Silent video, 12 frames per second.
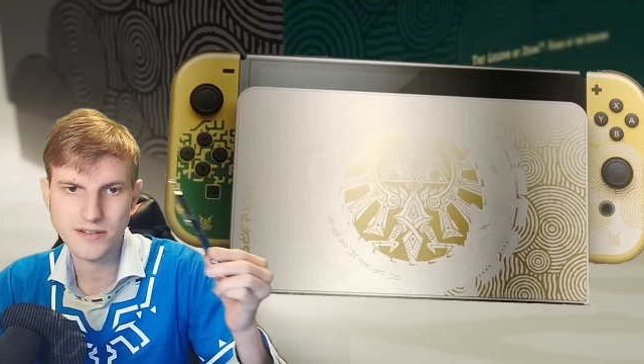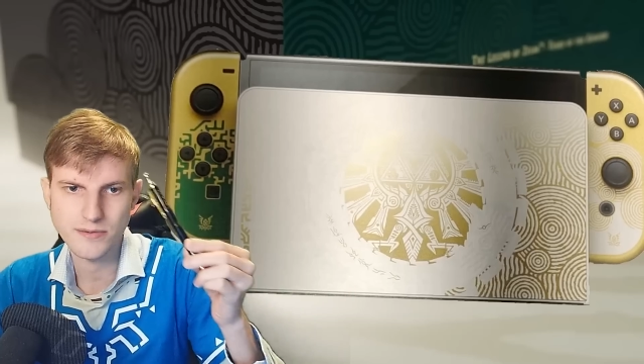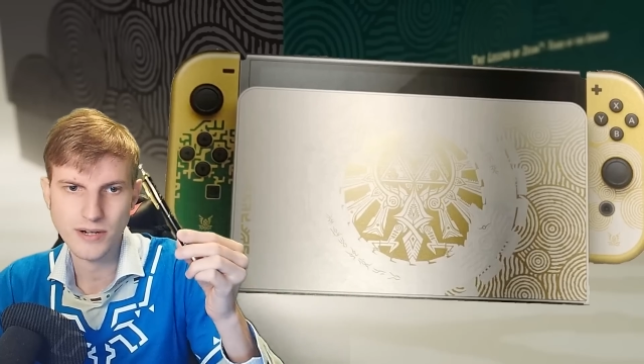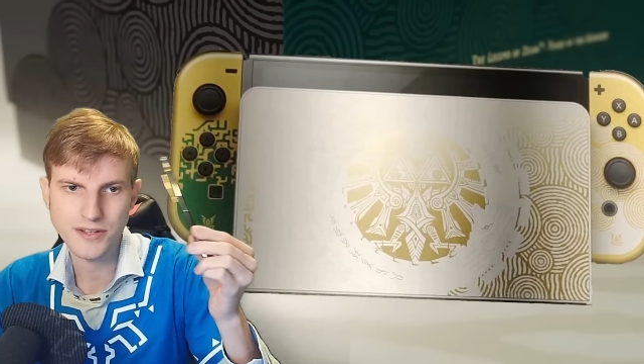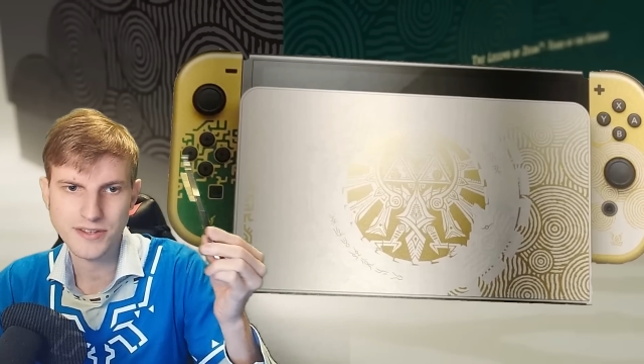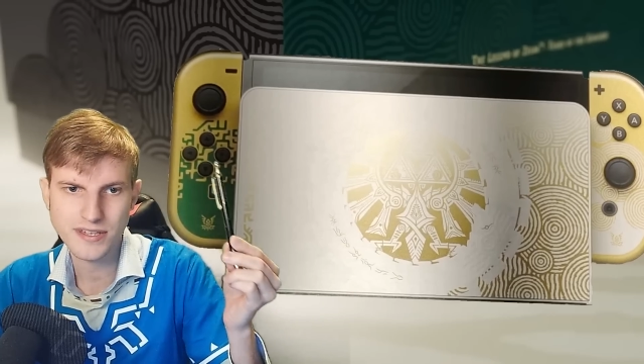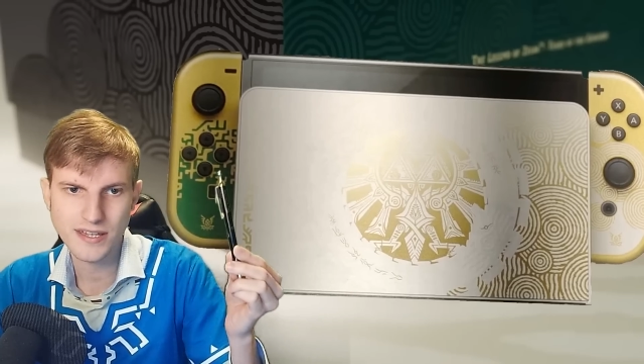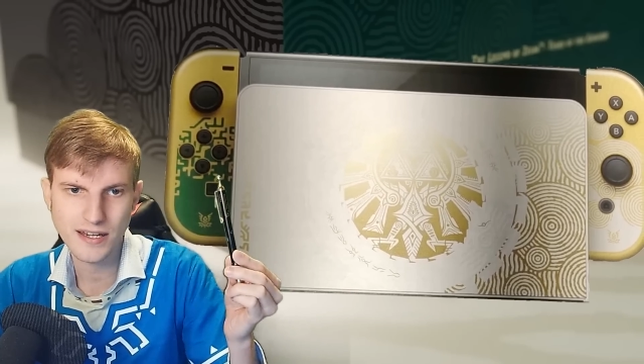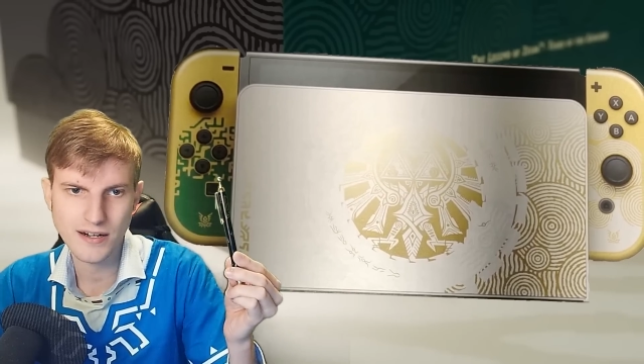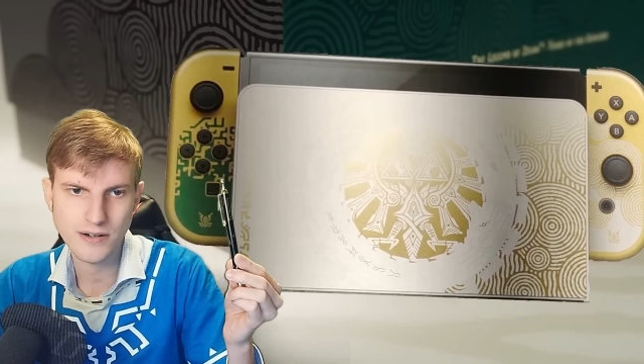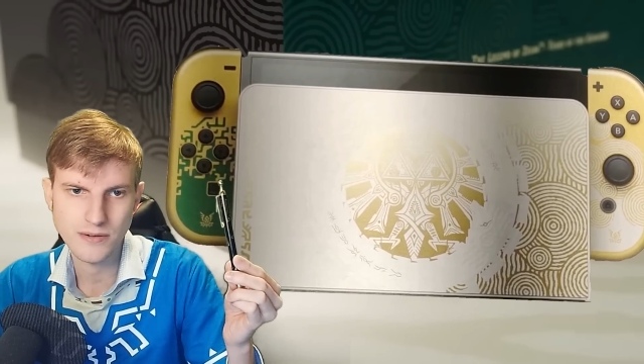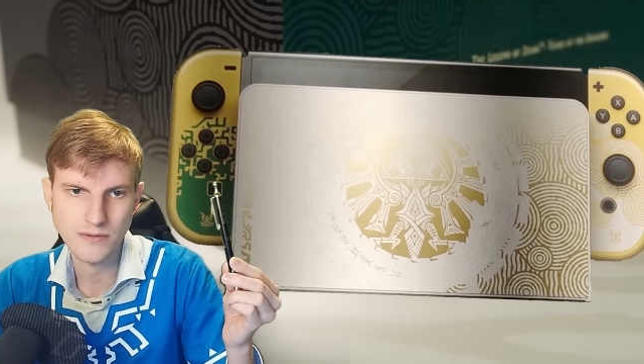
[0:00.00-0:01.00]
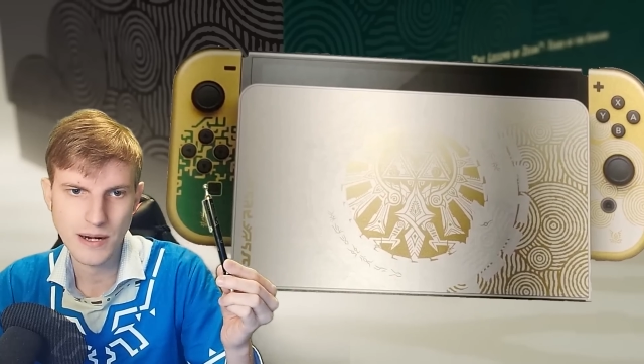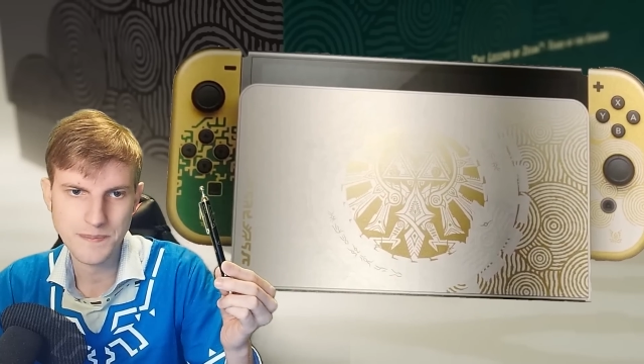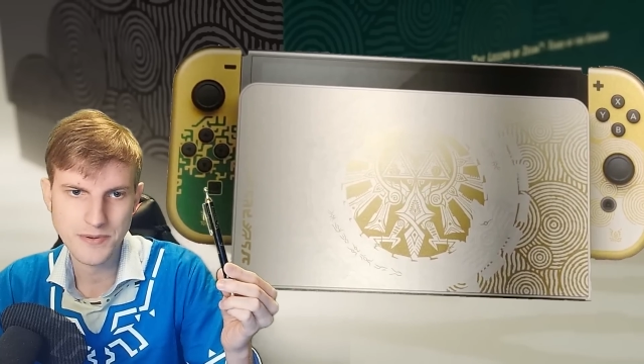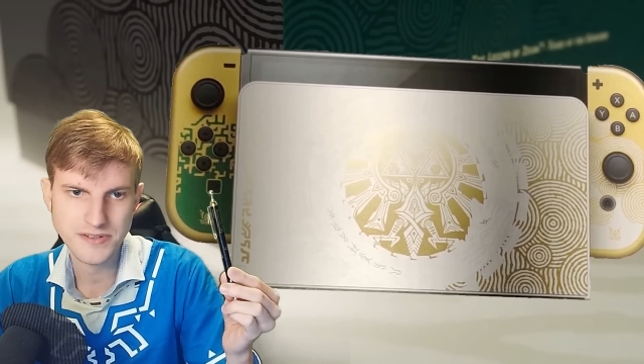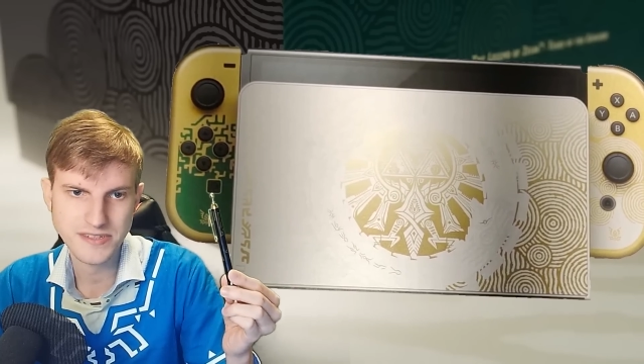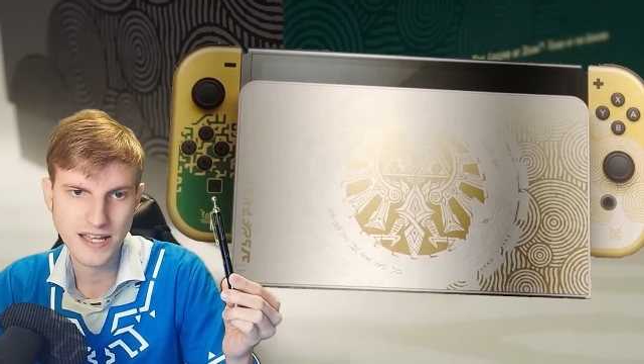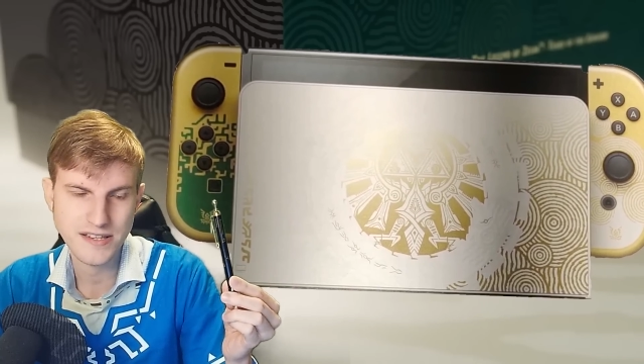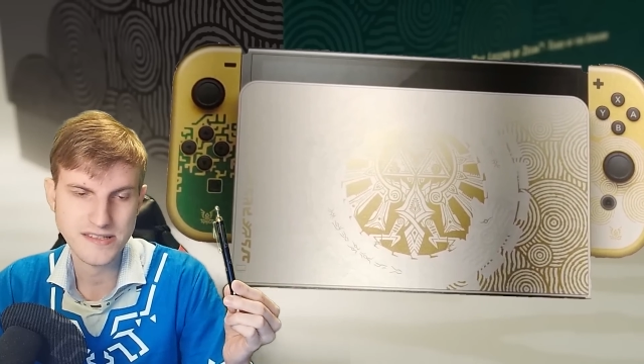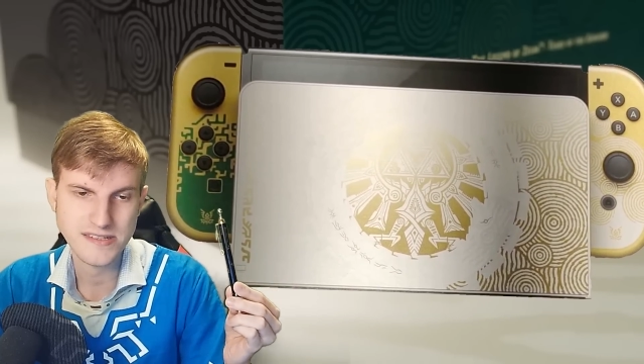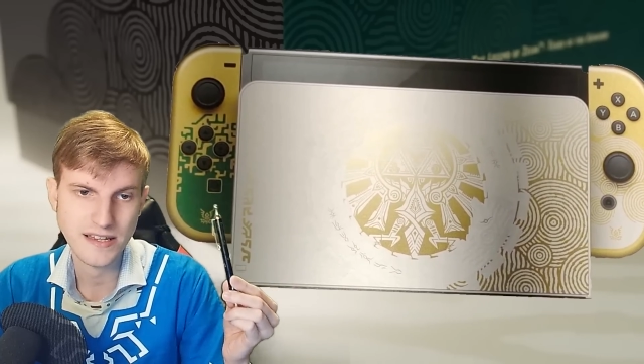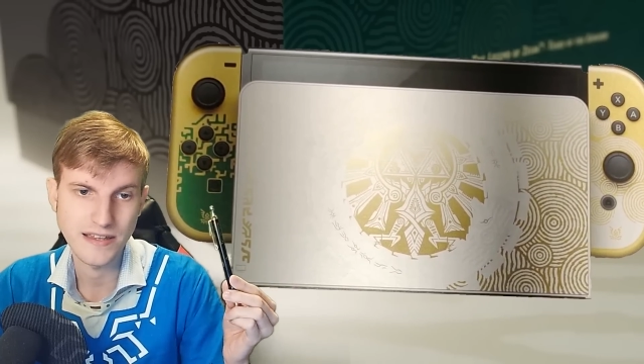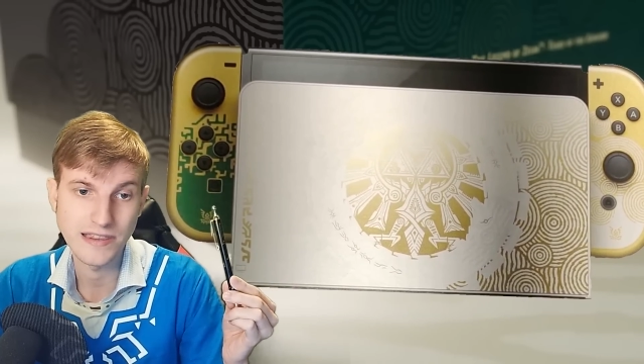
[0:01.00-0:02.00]
right here
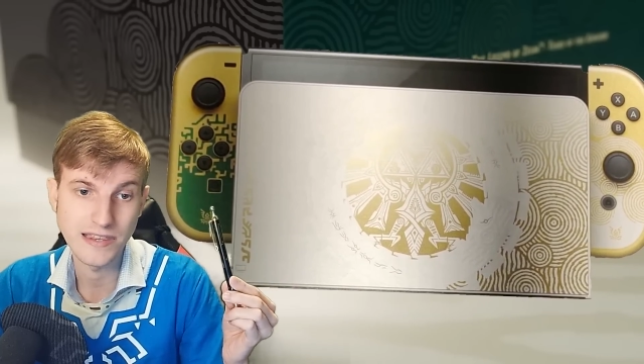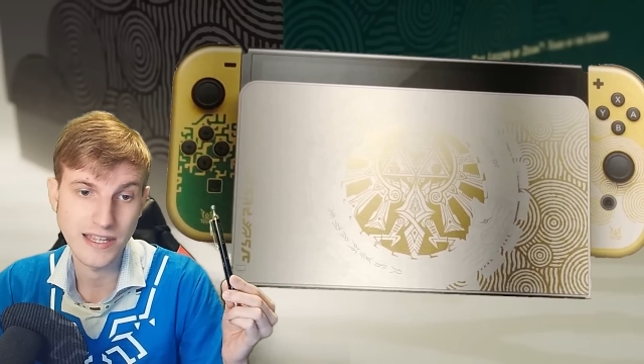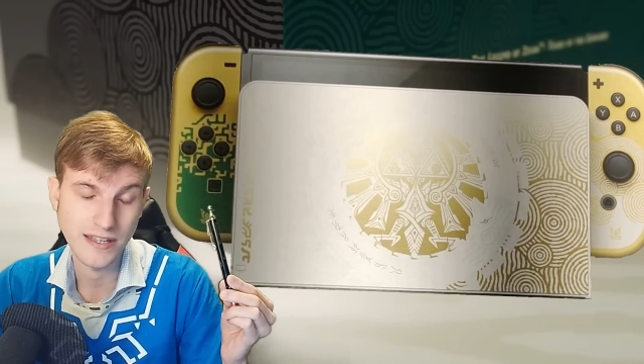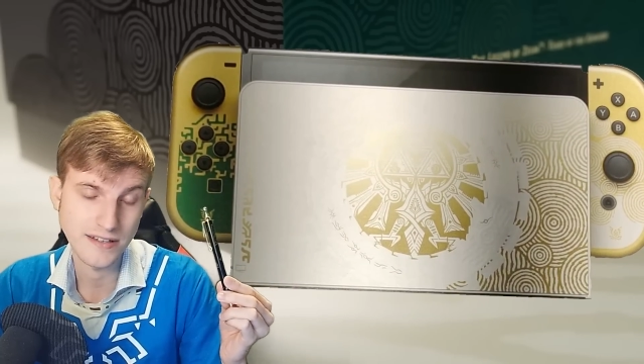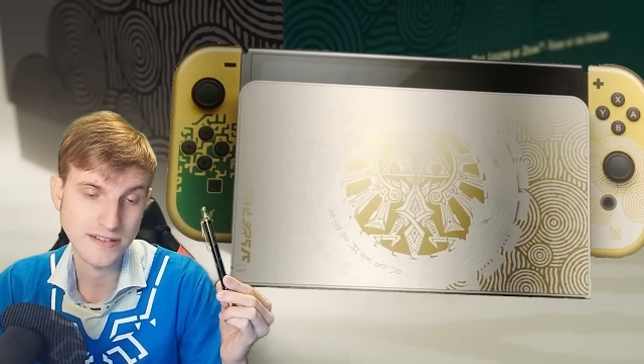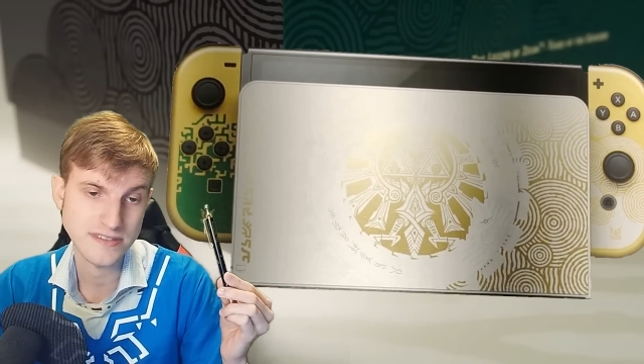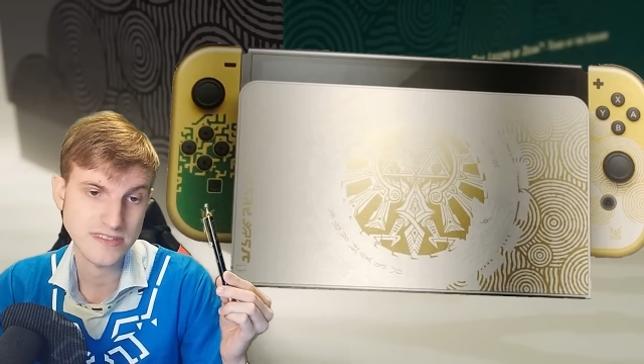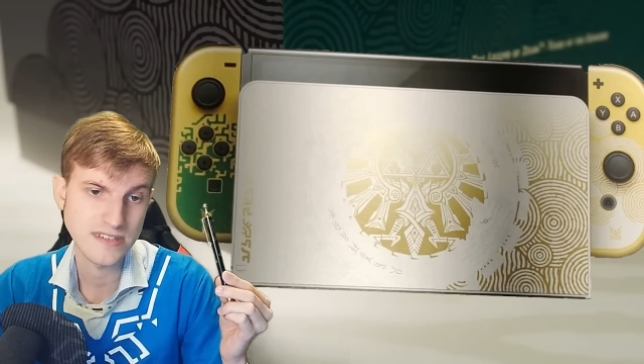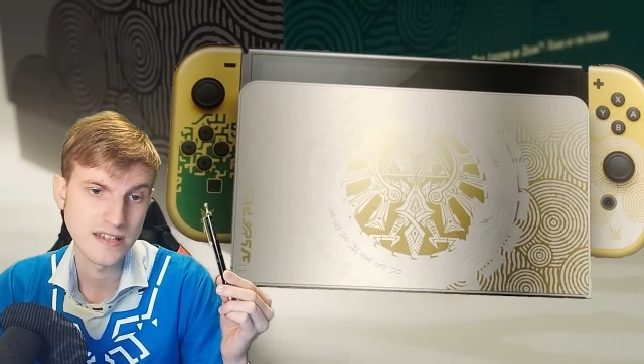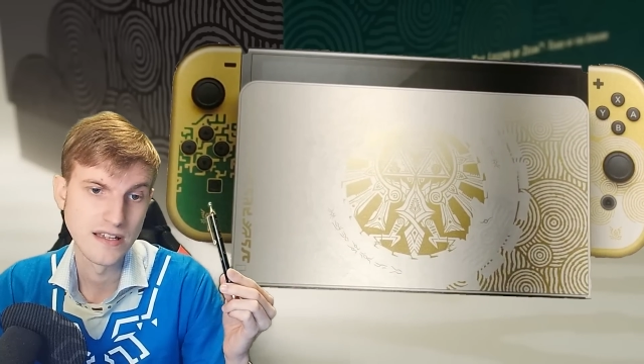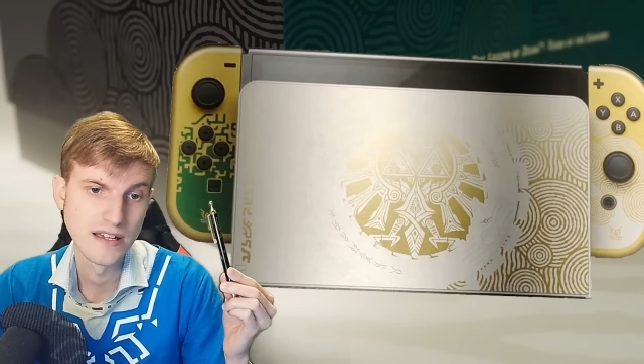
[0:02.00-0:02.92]
represents Link's